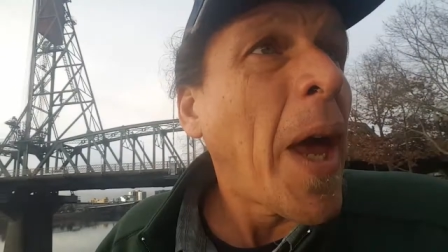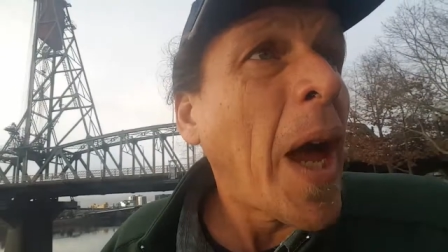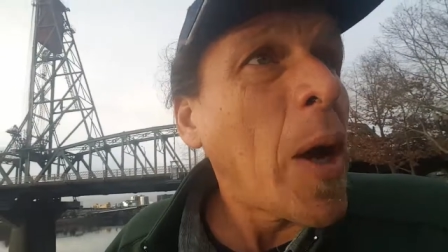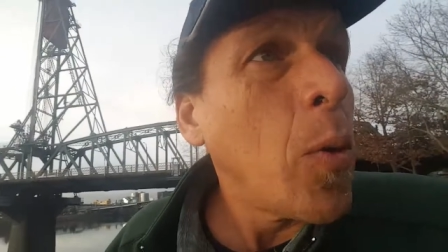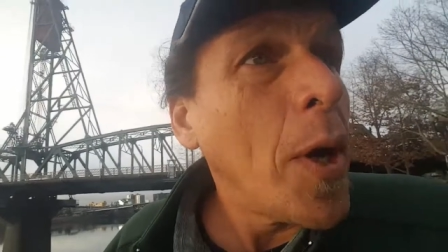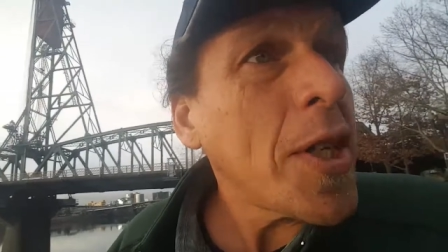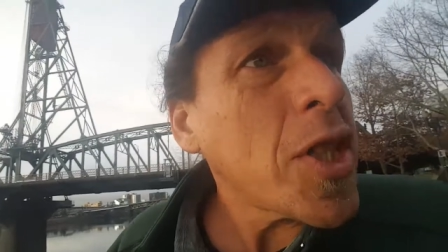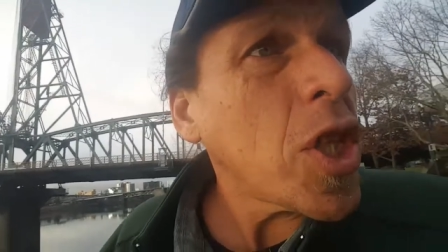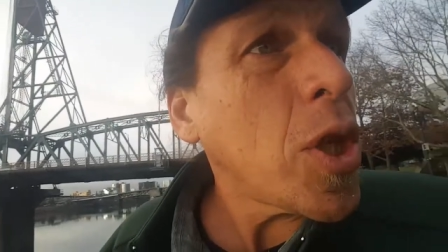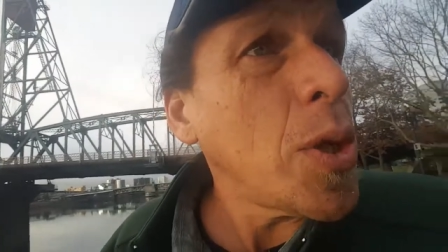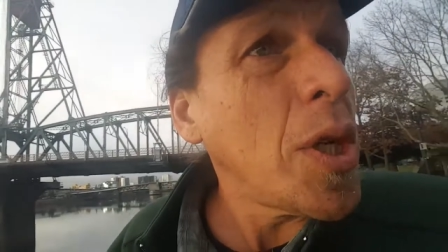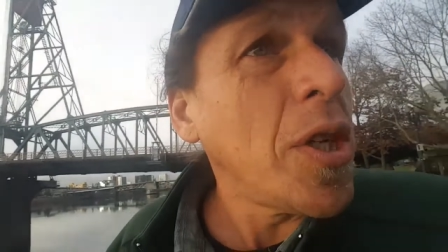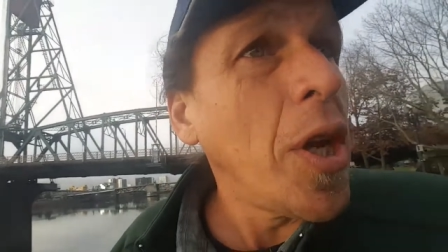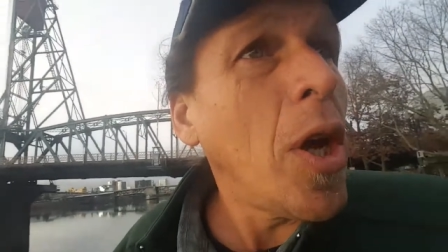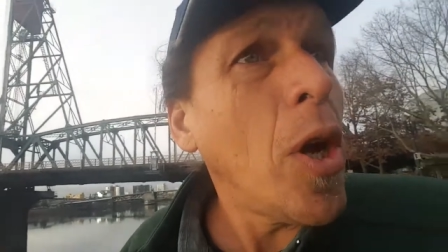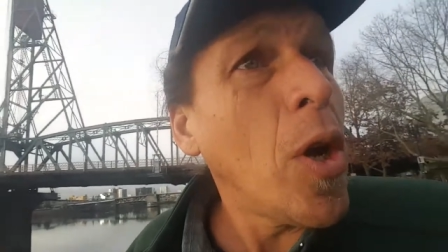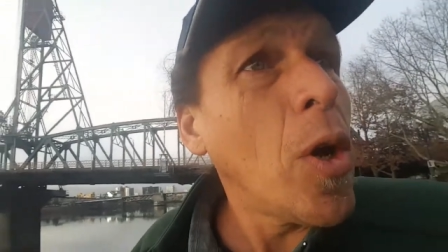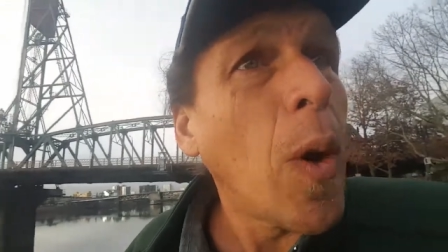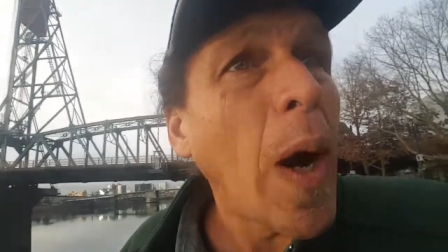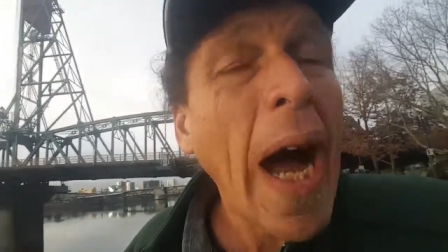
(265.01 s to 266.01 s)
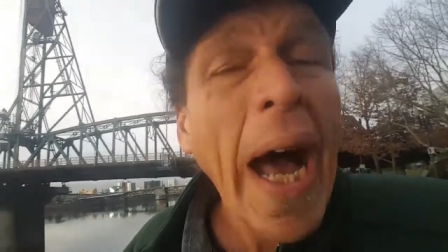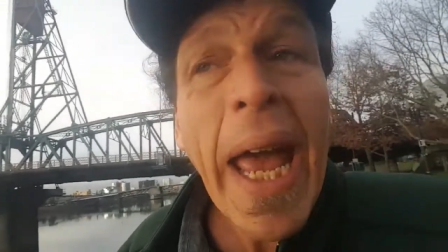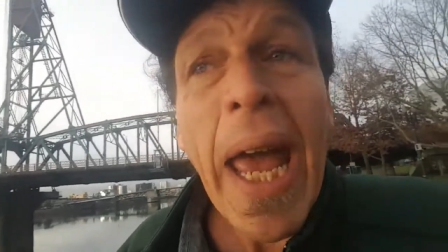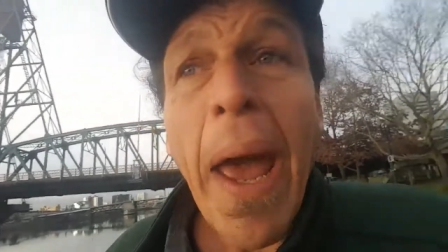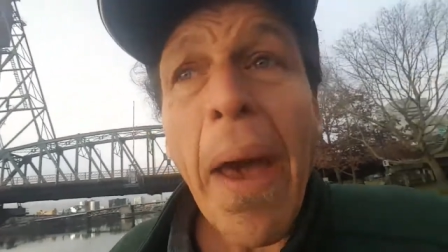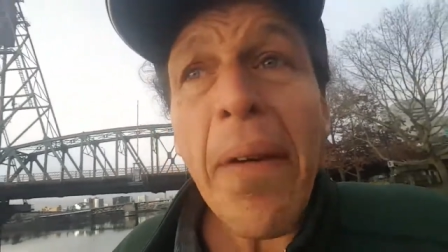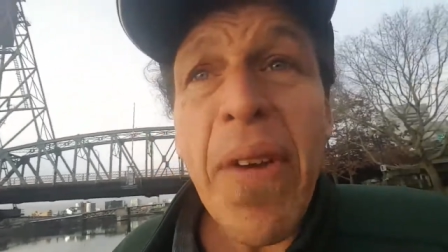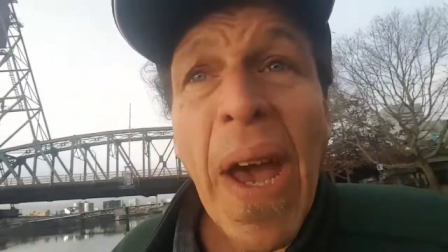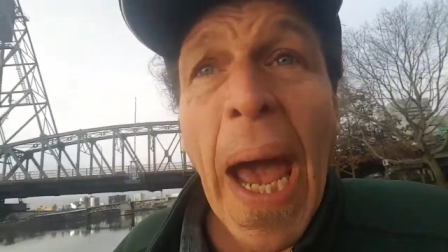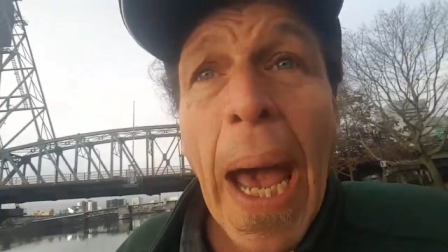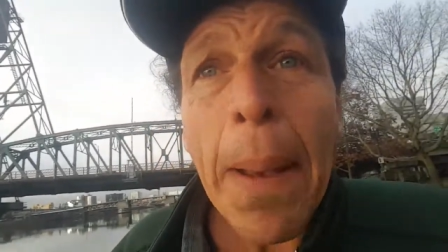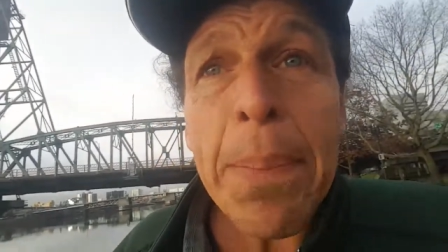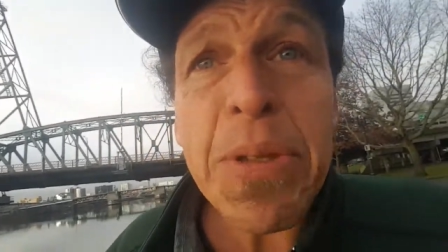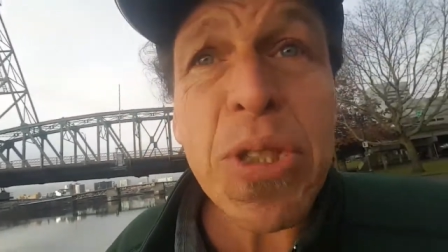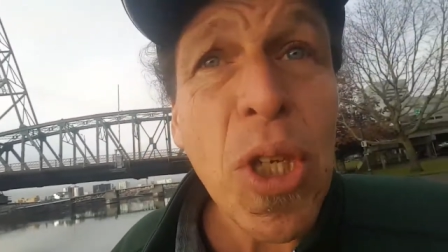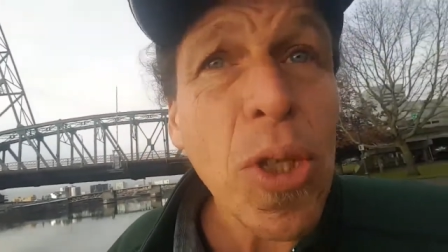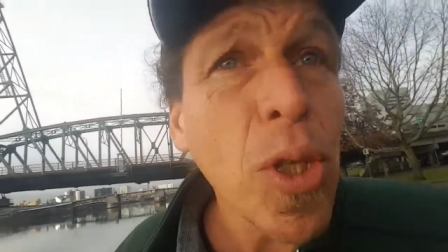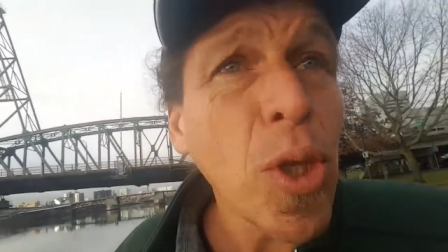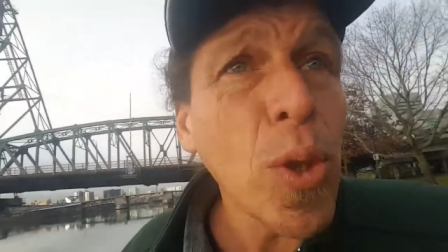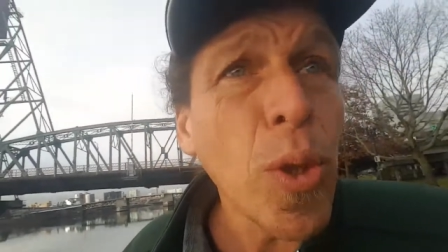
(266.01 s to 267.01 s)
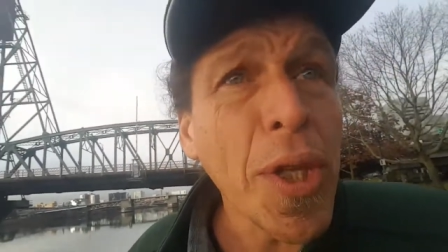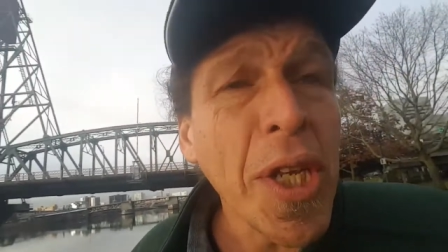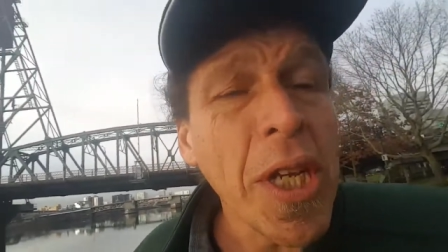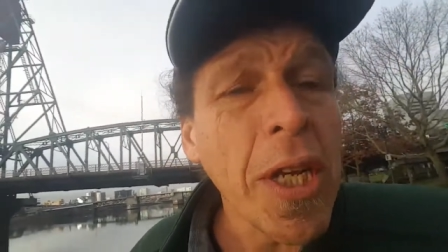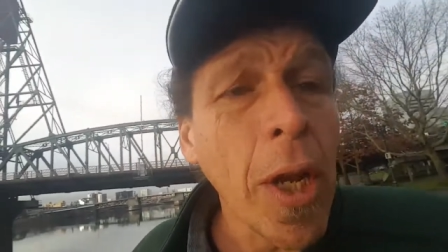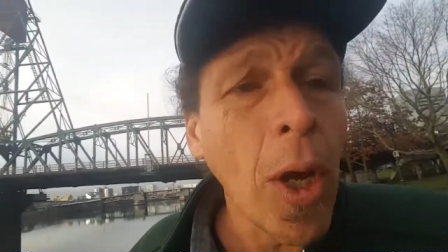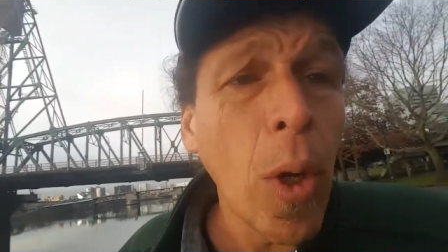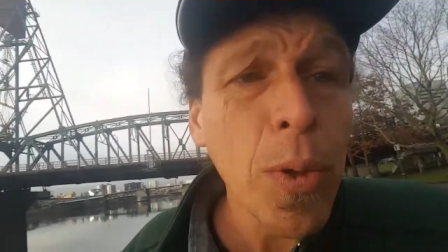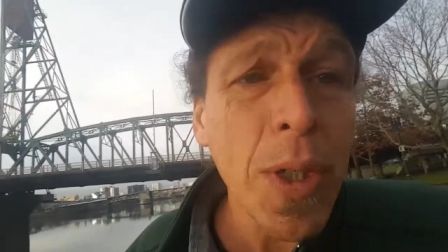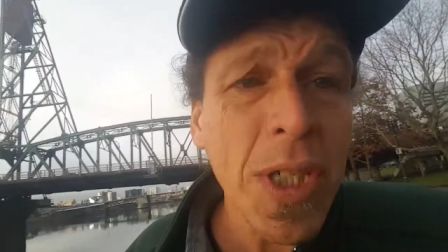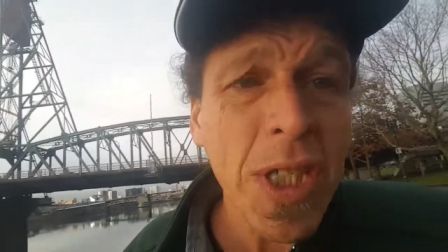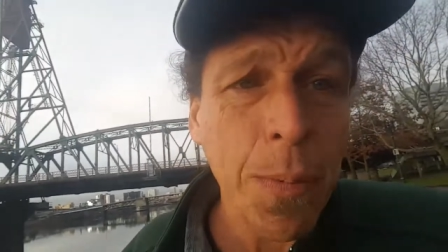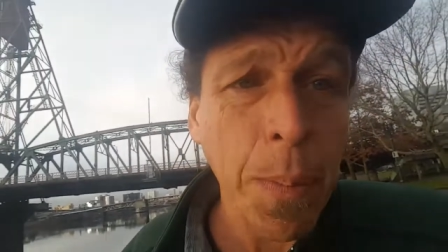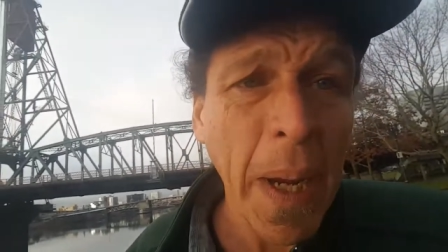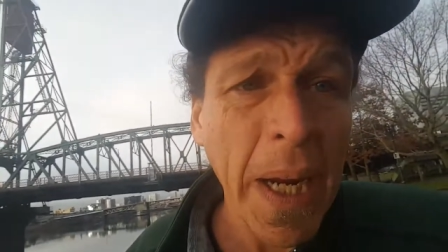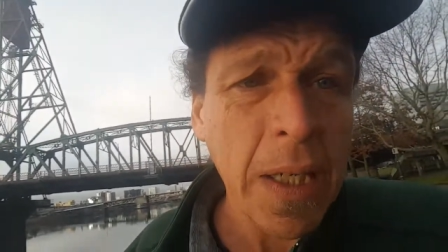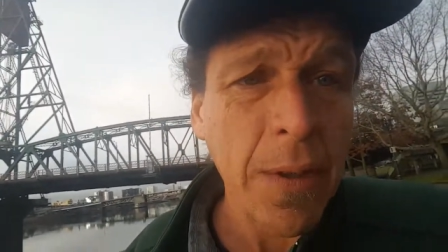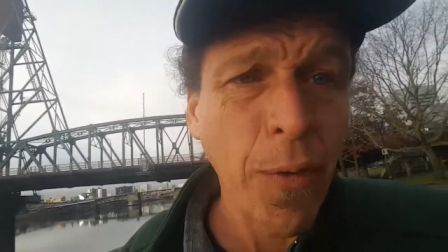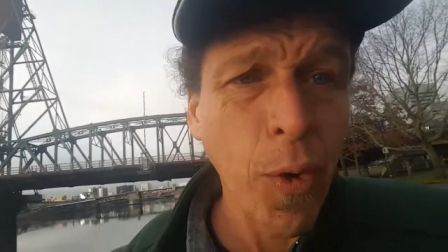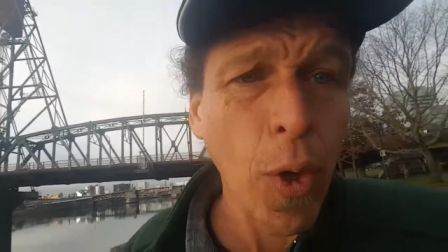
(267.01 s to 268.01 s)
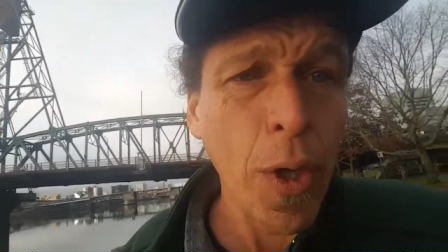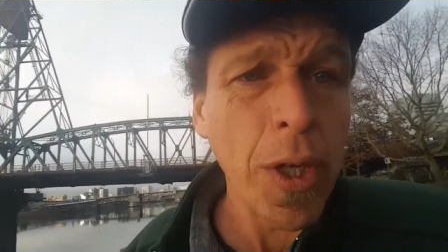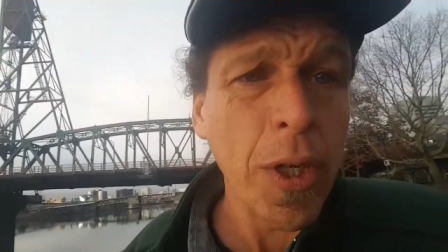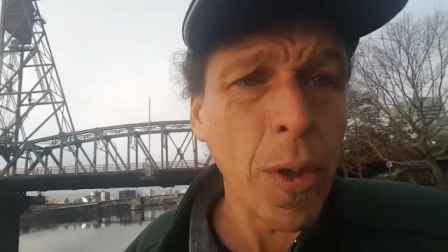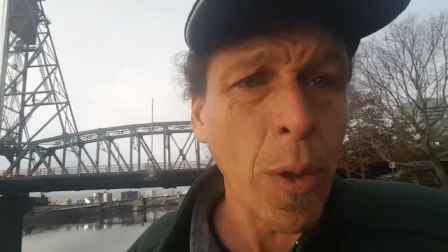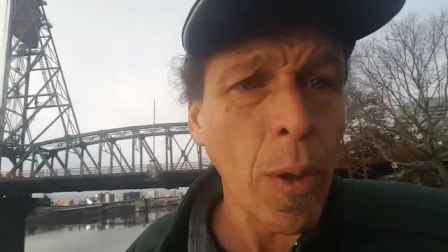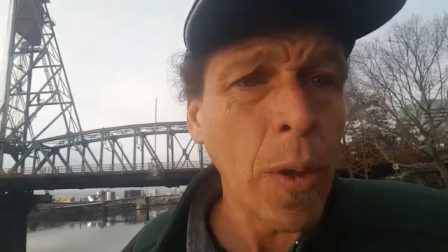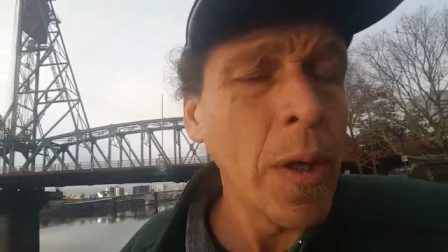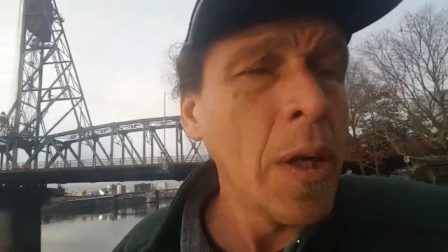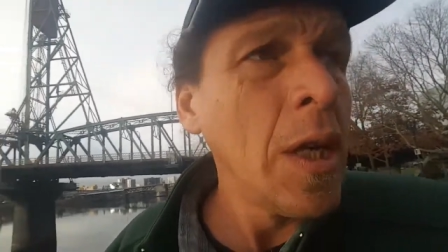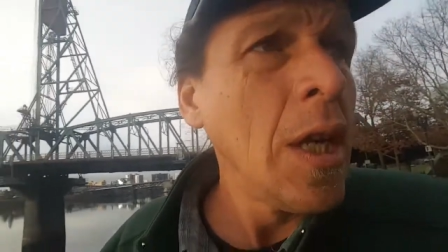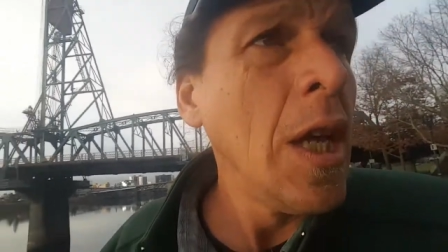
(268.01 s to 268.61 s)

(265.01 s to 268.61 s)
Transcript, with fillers: I want you to know I have absolutely no respect for you.